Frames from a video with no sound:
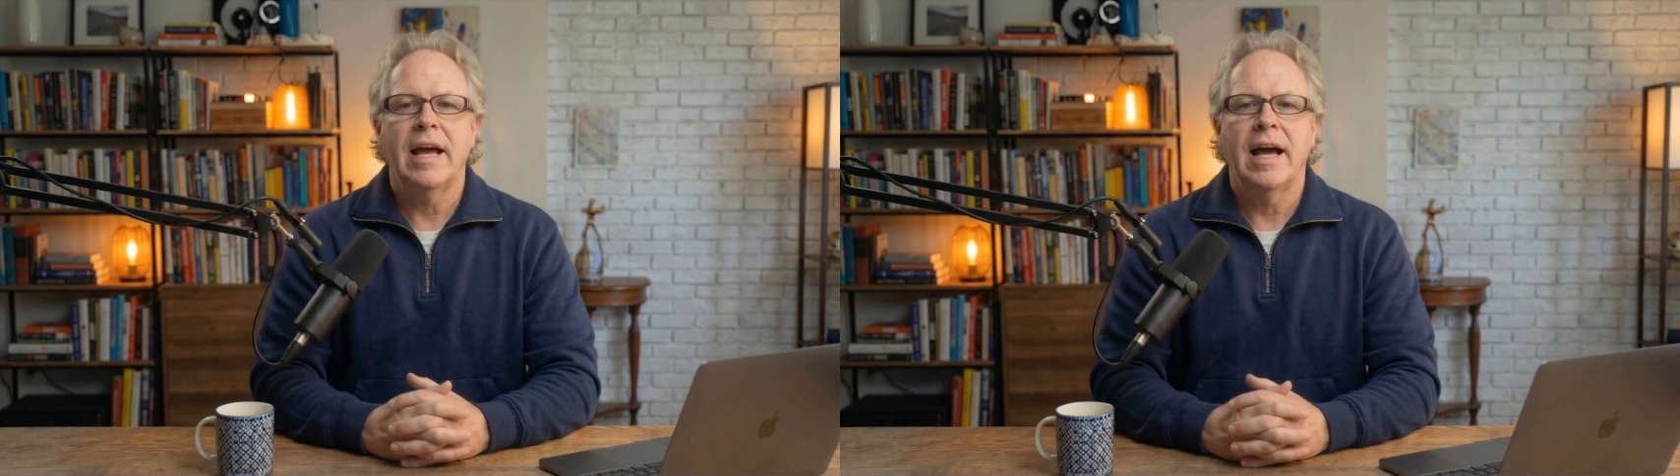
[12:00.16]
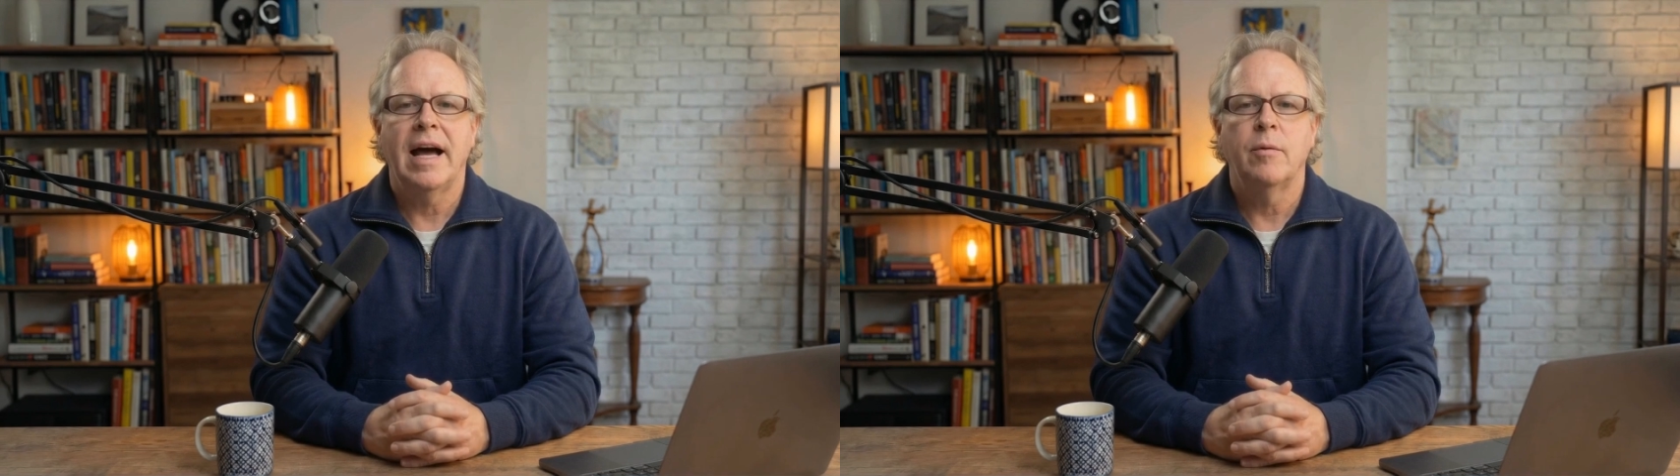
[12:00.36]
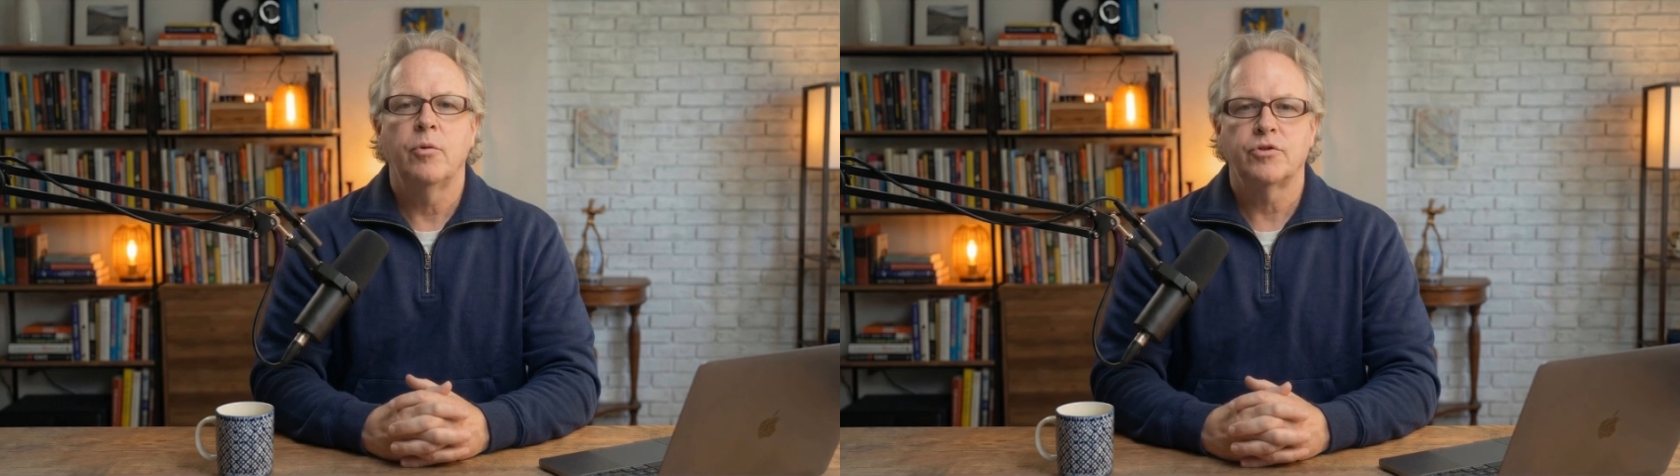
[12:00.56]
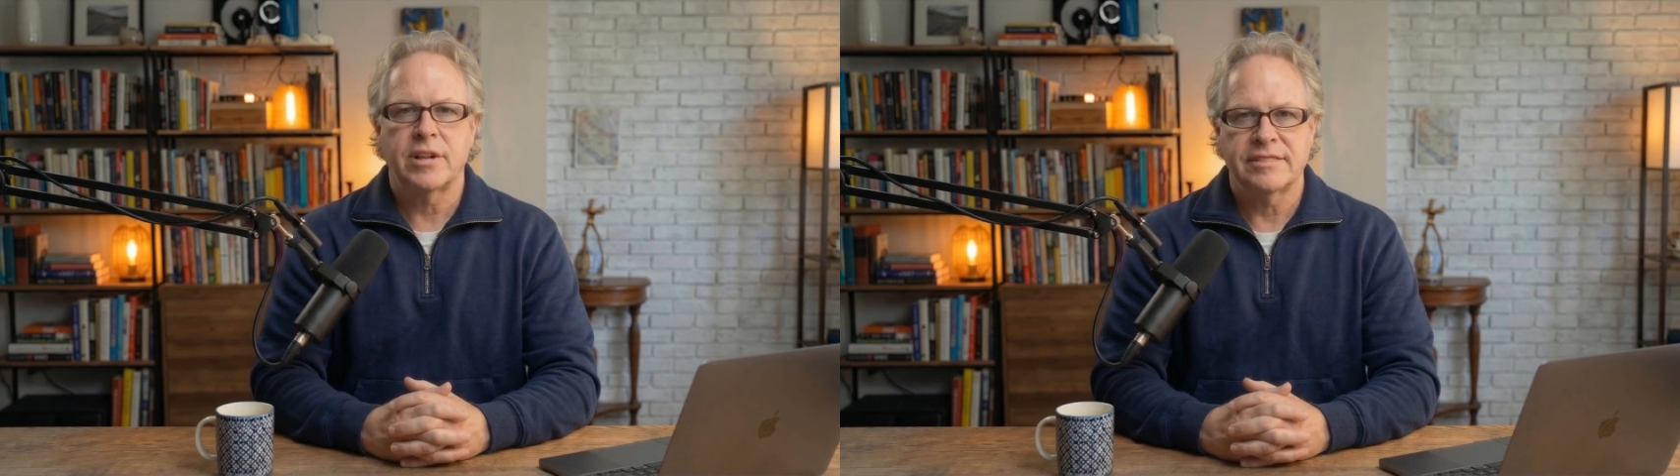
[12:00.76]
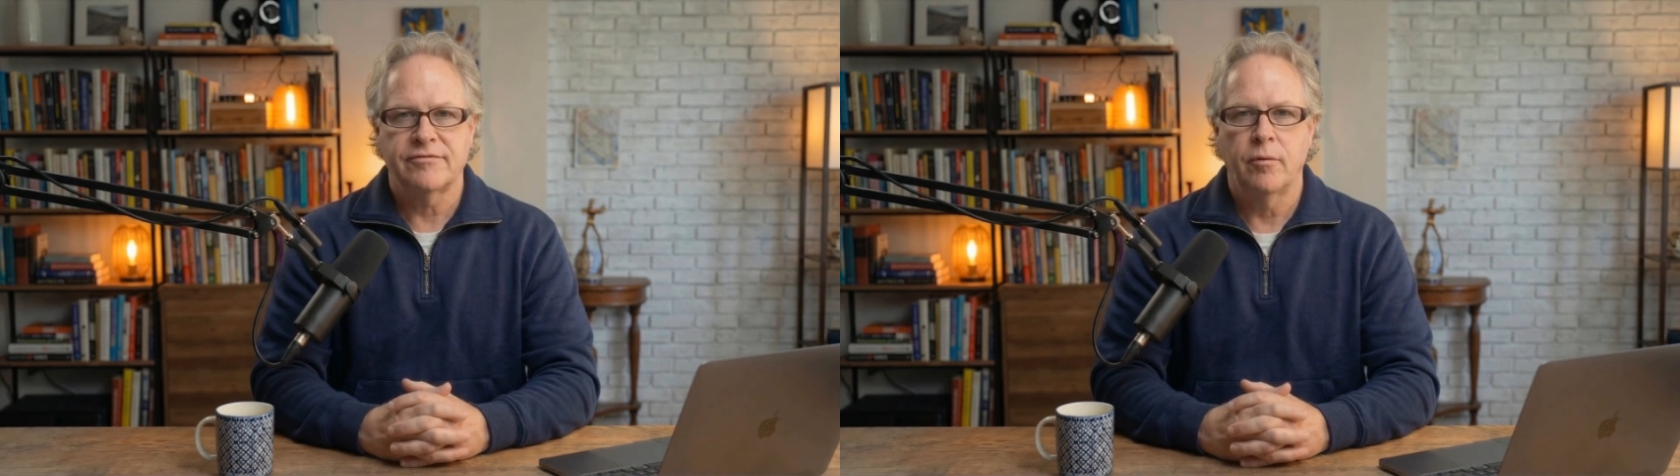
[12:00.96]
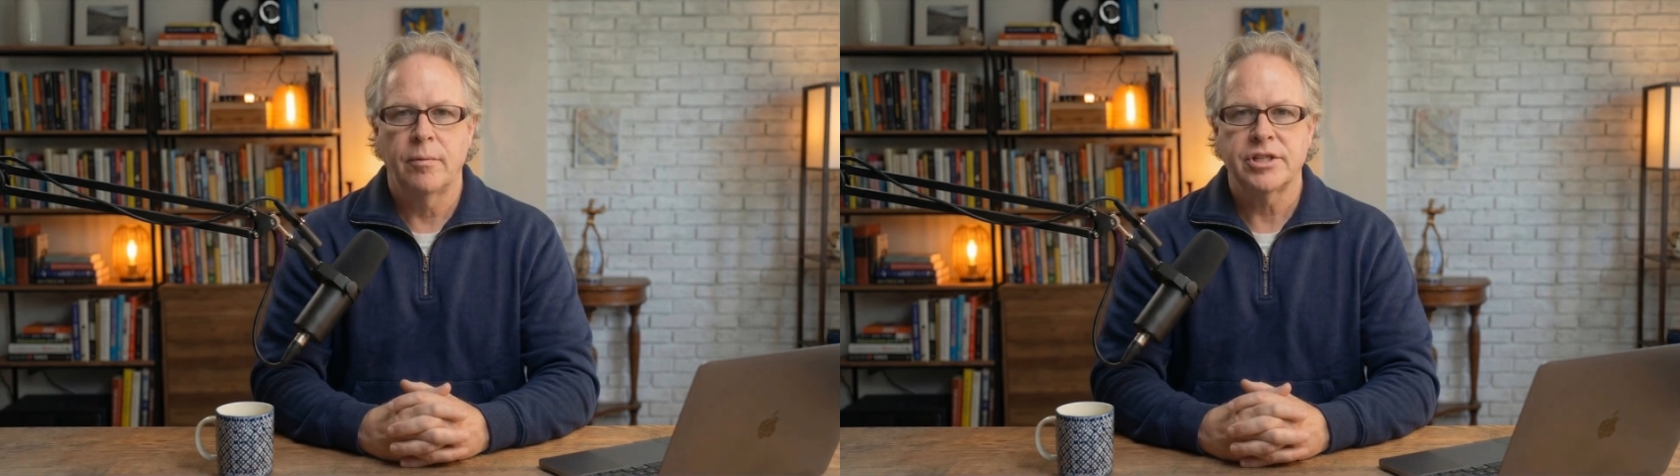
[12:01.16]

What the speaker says: AI will transform